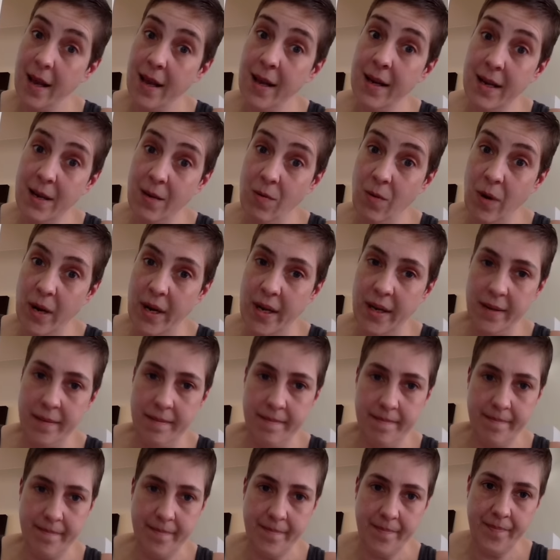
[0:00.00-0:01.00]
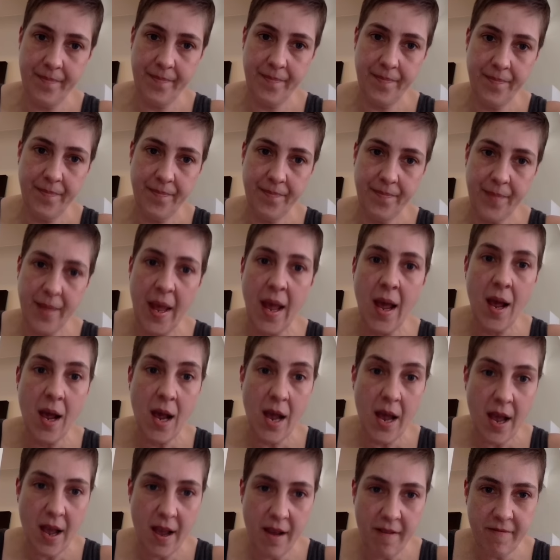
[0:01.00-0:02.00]
Anyway,
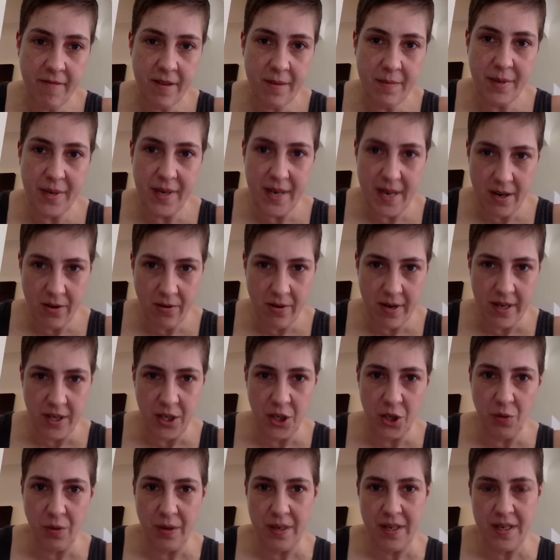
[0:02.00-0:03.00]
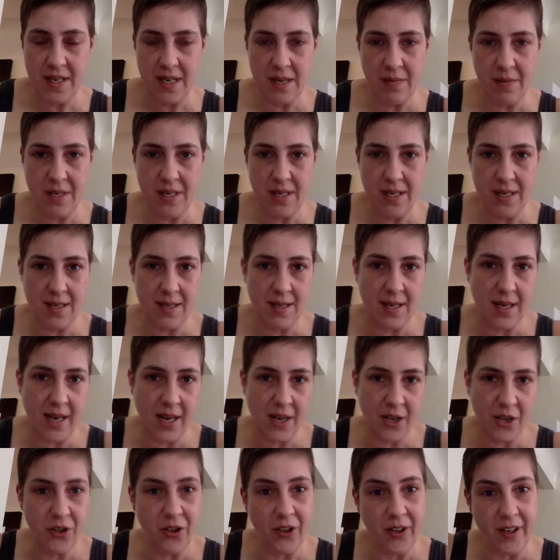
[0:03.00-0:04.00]
everybody cringed when CBC's The
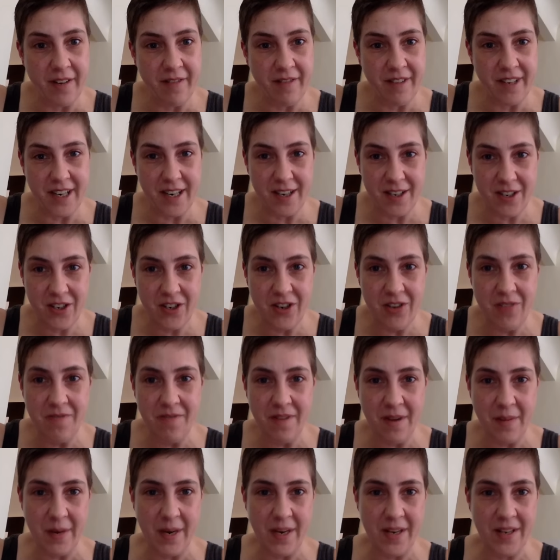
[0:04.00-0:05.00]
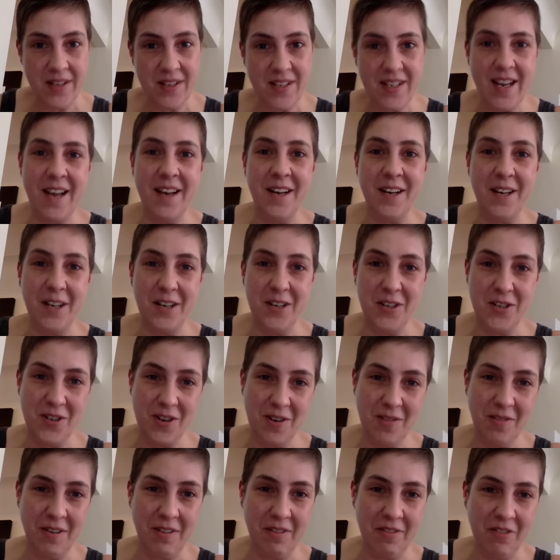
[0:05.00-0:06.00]
National invited two feminists and a
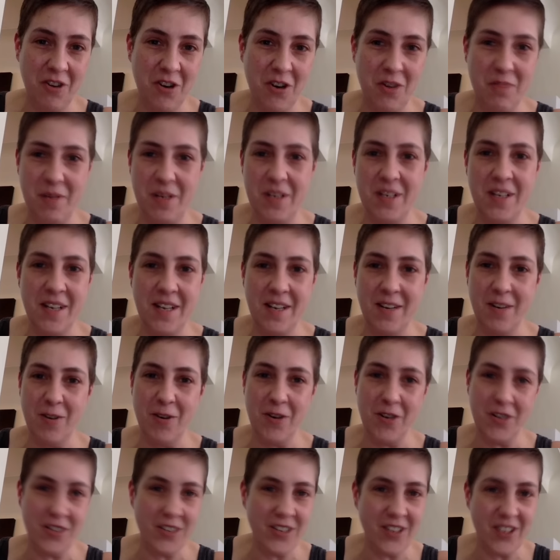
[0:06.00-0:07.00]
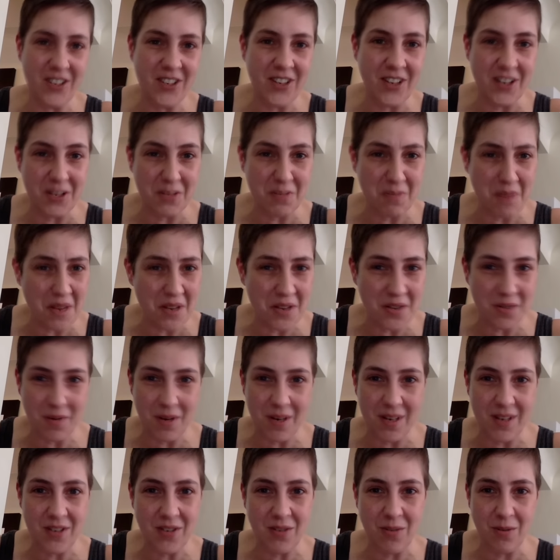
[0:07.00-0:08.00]
conservative commentator on to discuss men's
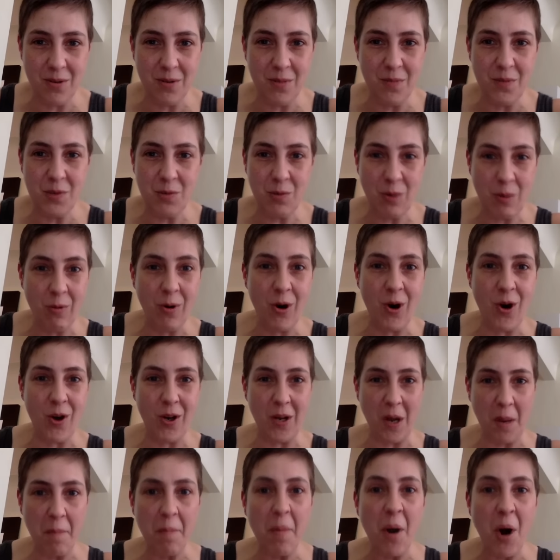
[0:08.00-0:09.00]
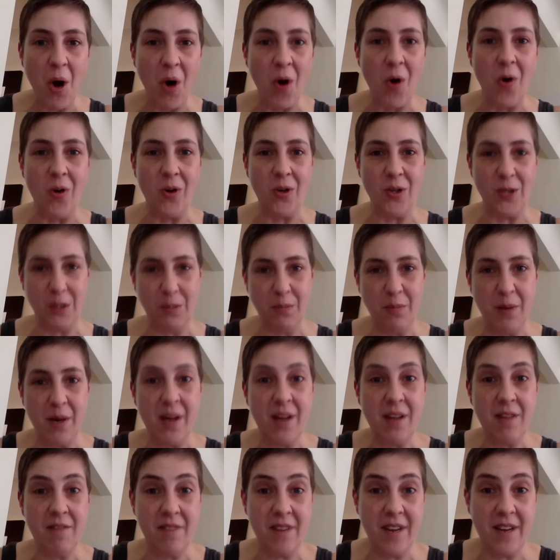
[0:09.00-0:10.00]
rights groups. We were all appalled
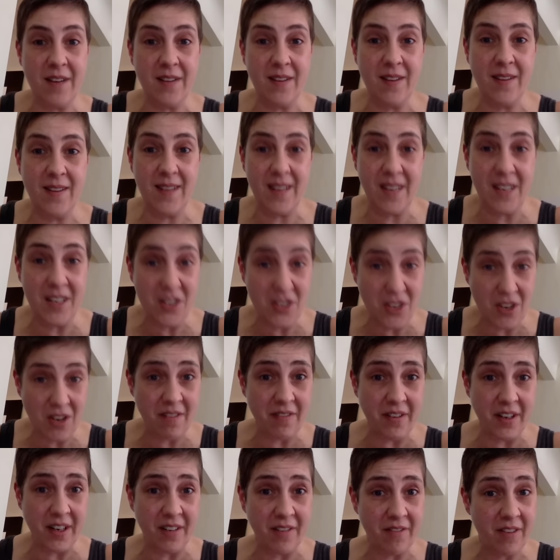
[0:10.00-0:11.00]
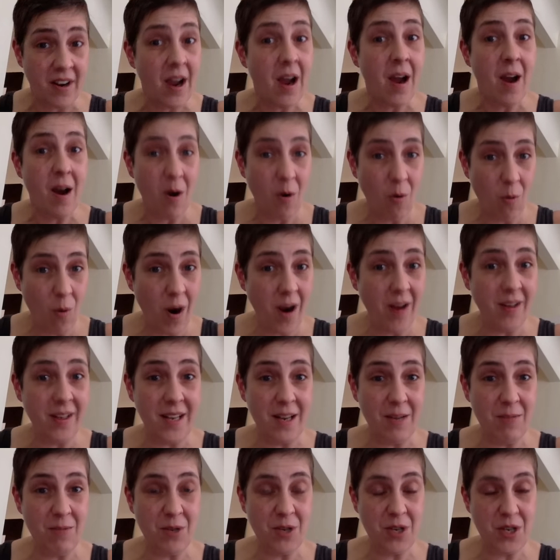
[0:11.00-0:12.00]
by the fact that the conservative, while
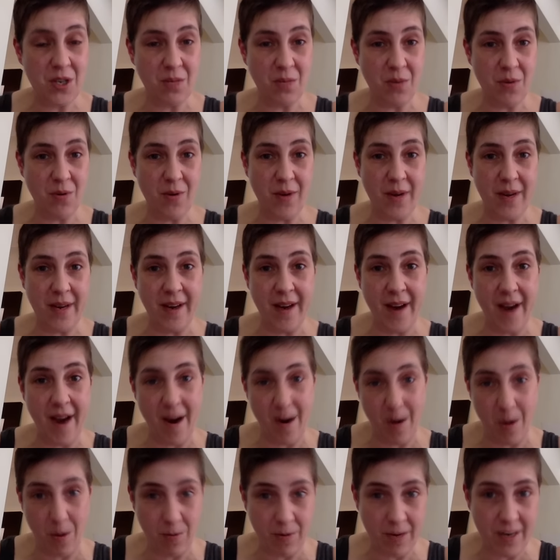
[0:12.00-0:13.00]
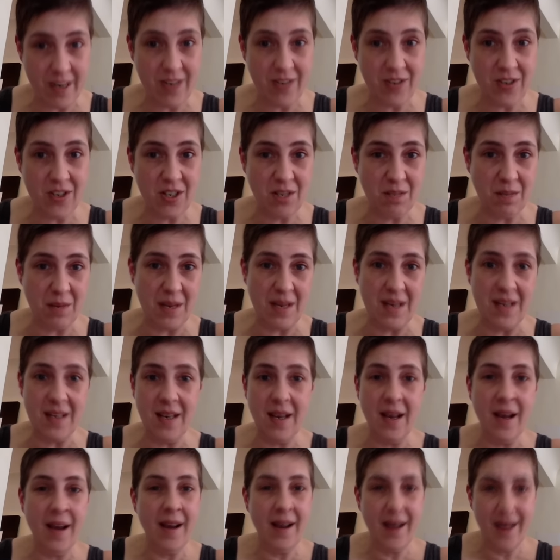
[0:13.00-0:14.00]
he was supporting our right to speak,
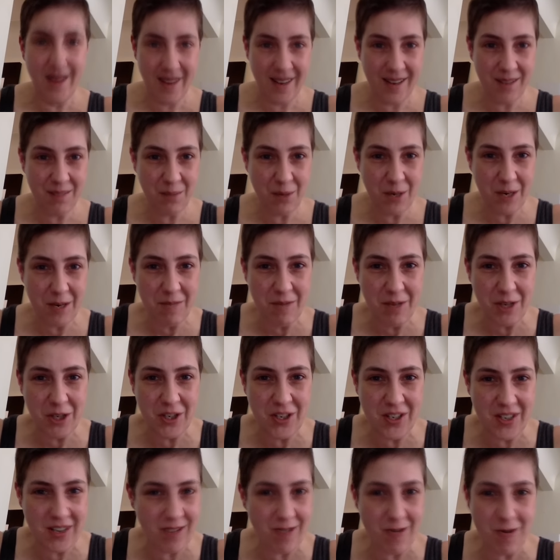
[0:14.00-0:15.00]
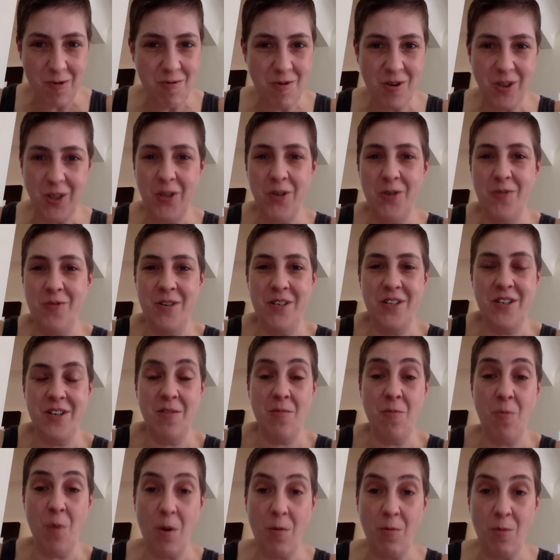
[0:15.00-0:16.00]
had pretty much zero clue as
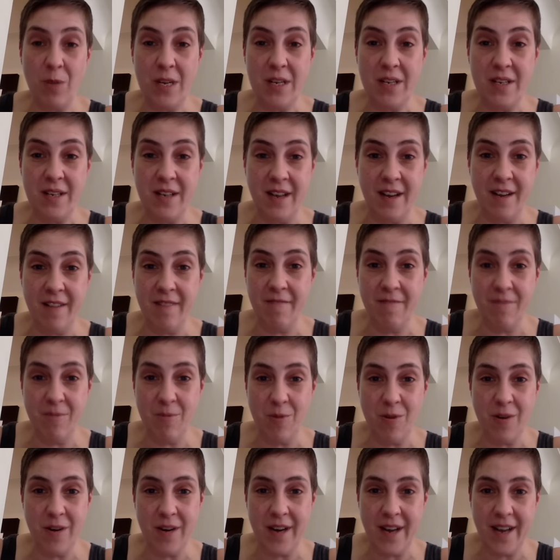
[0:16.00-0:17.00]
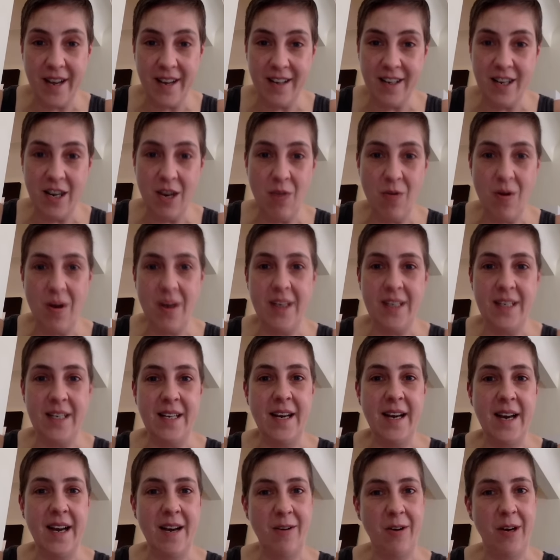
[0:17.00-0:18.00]
to what we stand for and had no
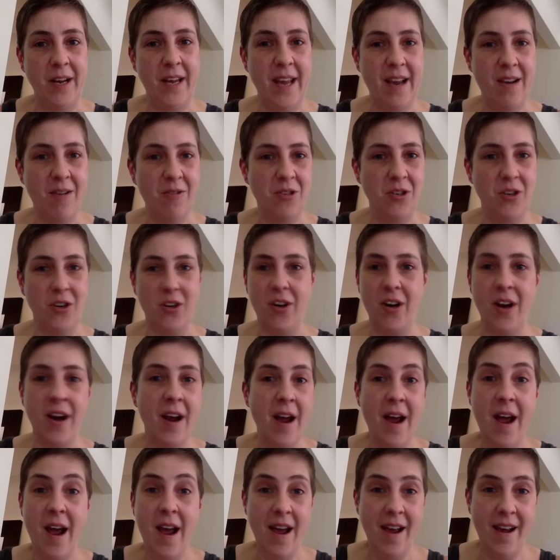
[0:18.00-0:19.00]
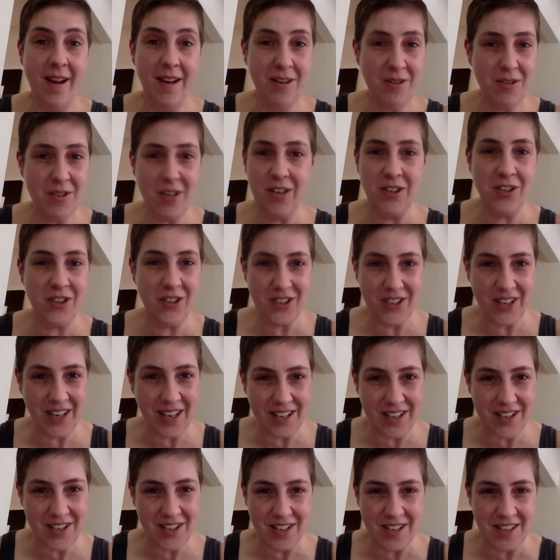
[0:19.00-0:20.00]
idea how to counter accusations
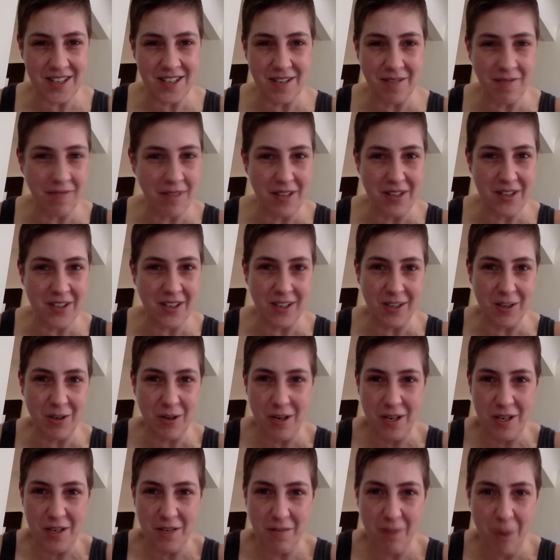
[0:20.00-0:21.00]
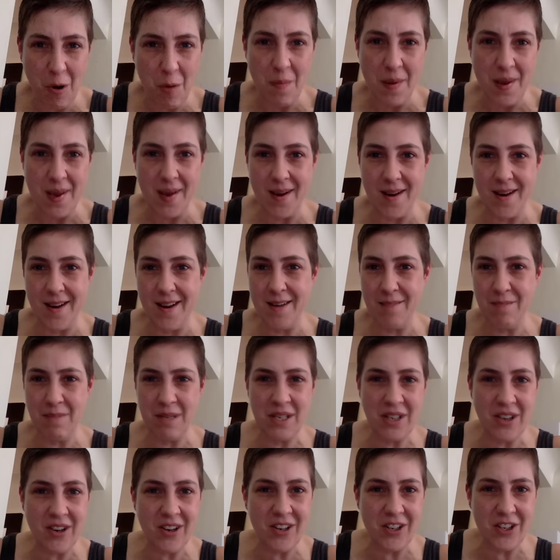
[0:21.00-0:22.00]
against us of things like transphobia and
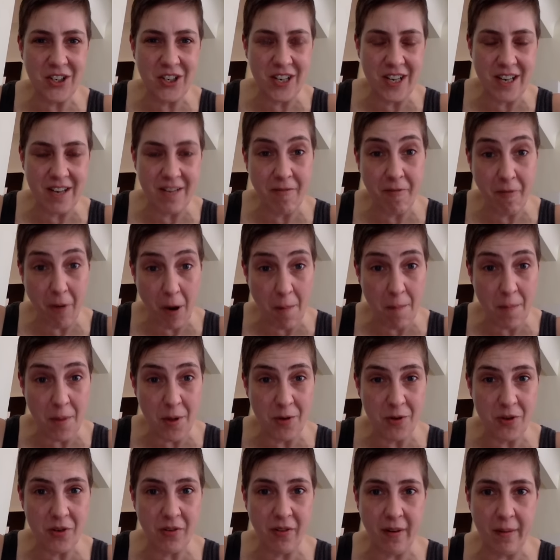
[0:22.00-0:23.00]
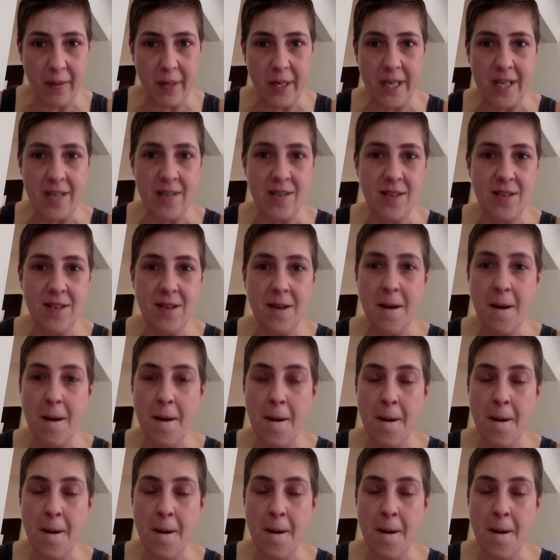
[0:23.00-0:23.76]
misogyny from those feminists.